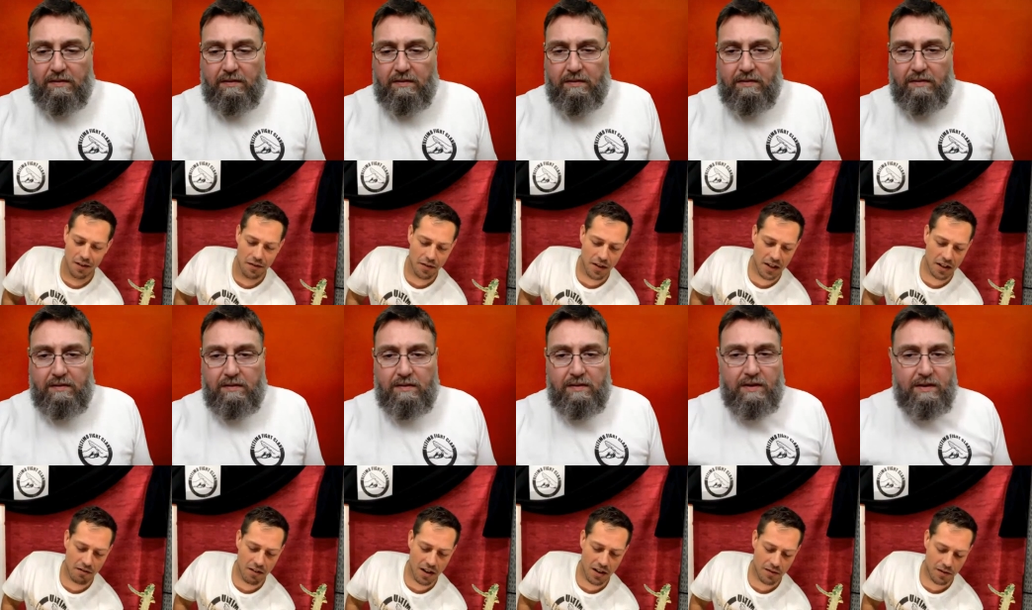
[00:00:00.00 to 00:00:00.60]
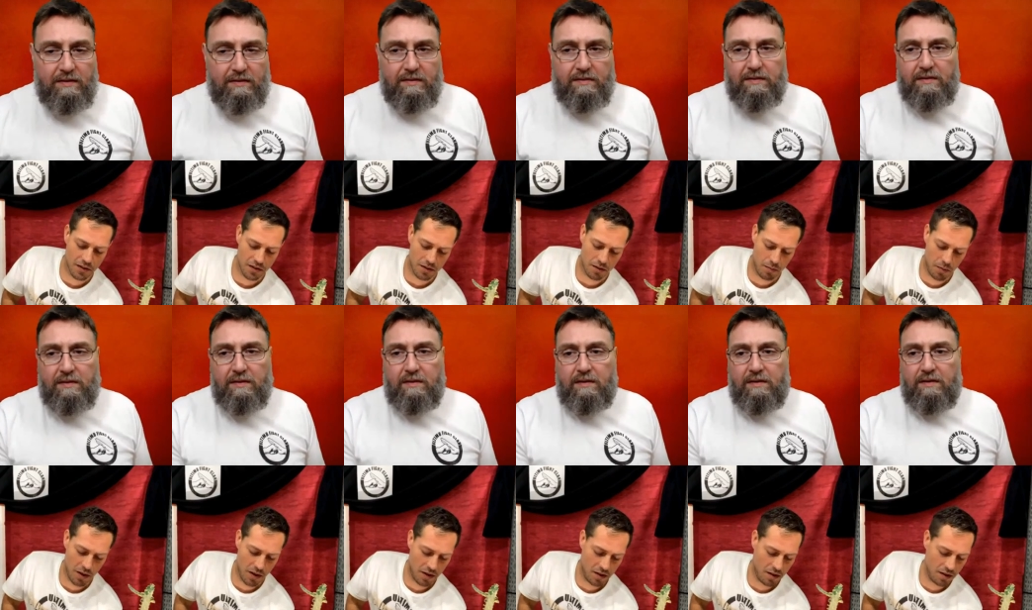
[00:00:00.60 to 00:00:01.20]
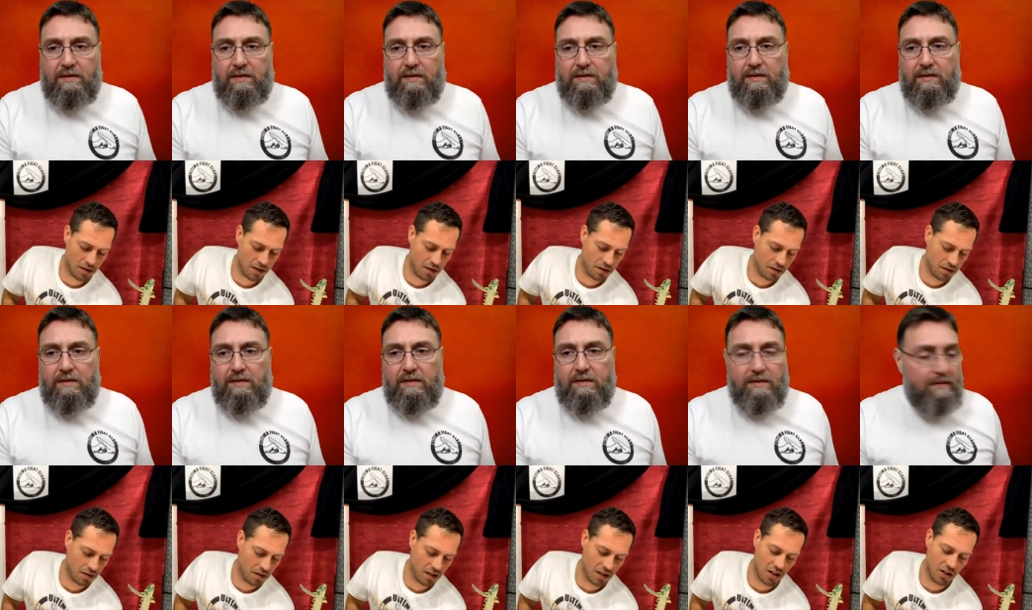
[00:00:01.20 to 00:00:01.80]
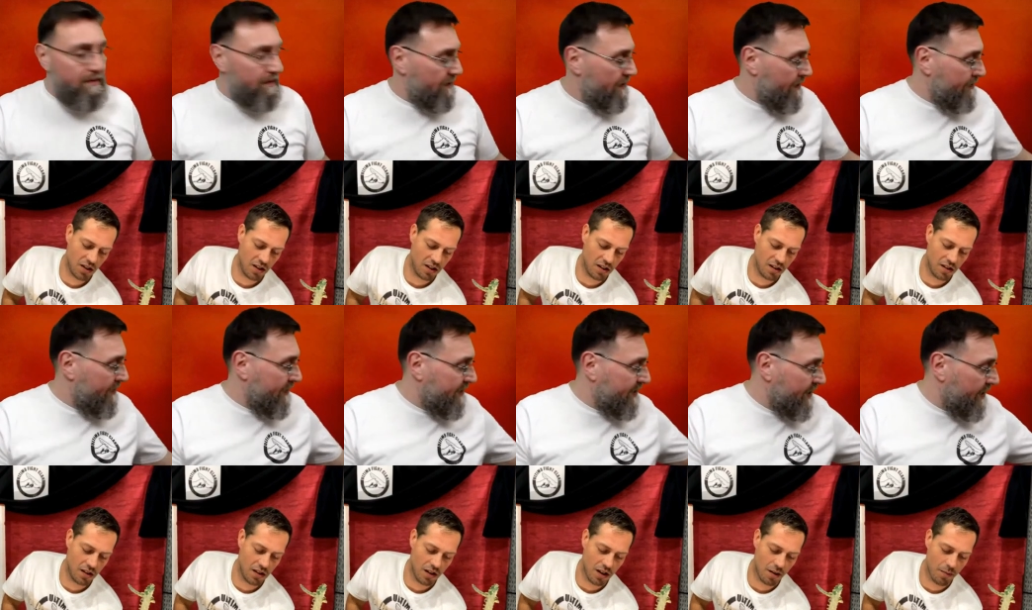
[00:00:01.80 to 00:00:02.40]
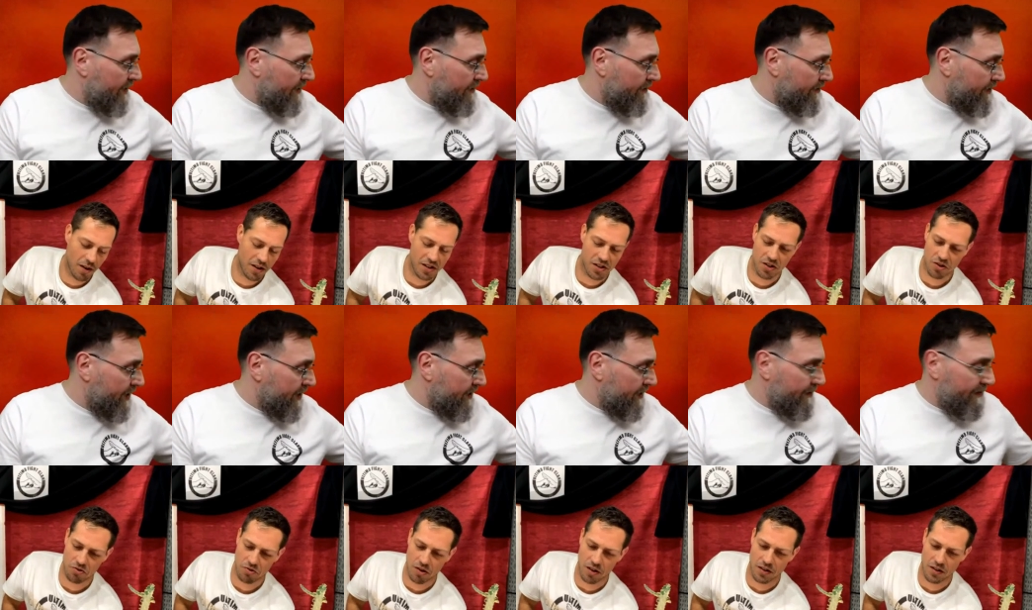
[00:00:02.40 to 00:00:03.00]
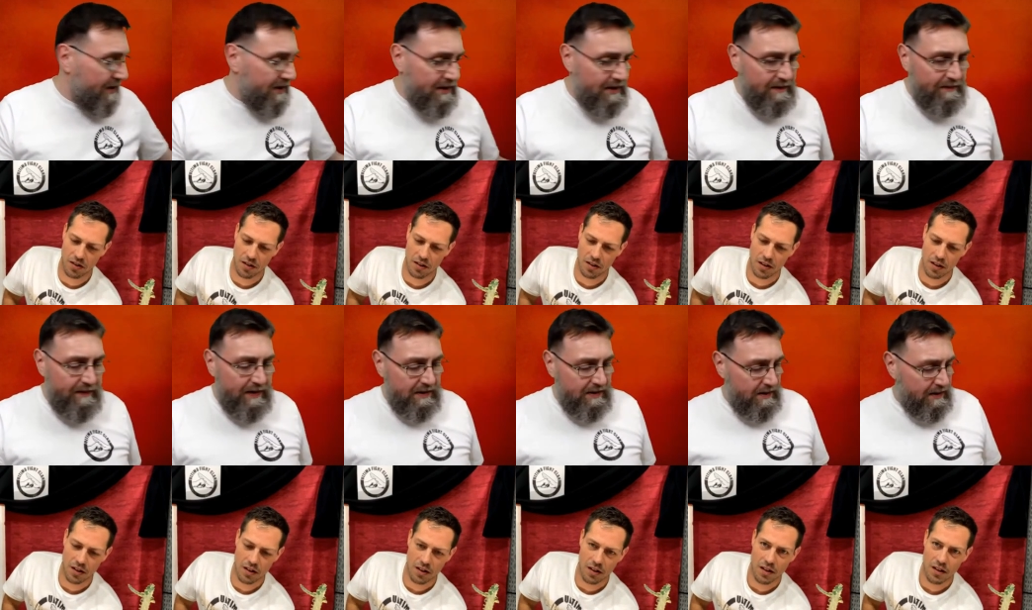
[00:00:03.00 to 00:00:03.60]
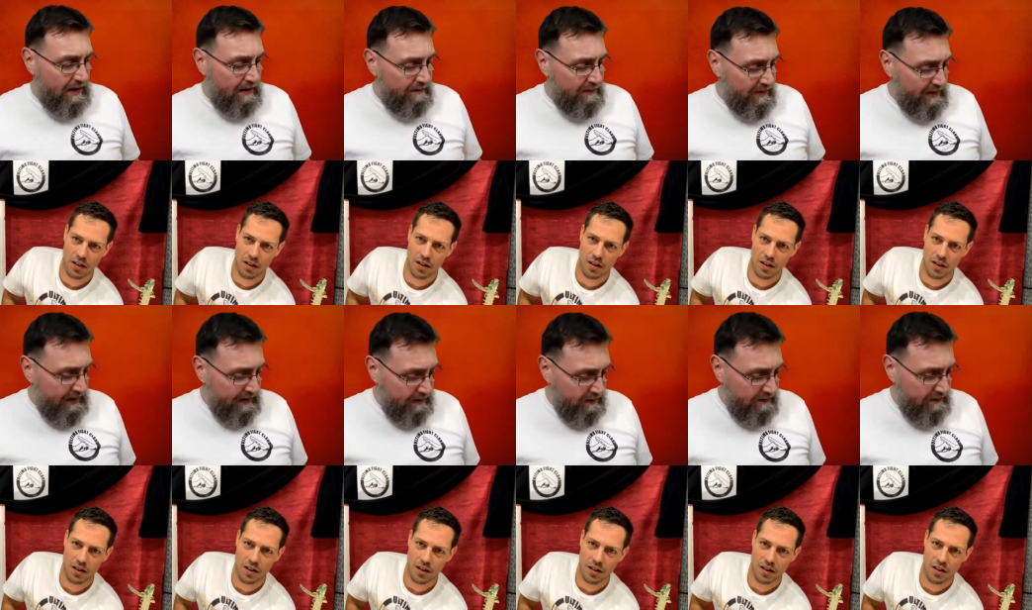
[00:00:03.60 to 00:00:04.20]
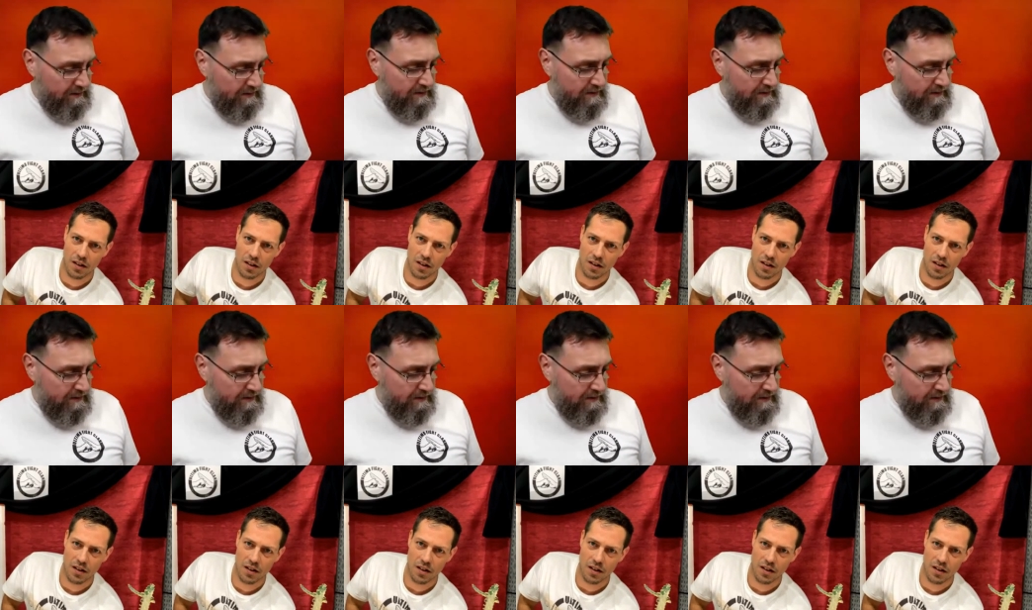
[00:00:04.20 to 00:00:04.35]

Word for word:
Speaker 1: relevance, but
Speaker 2: let I'm me see. Let me see if there's a number. Hang on.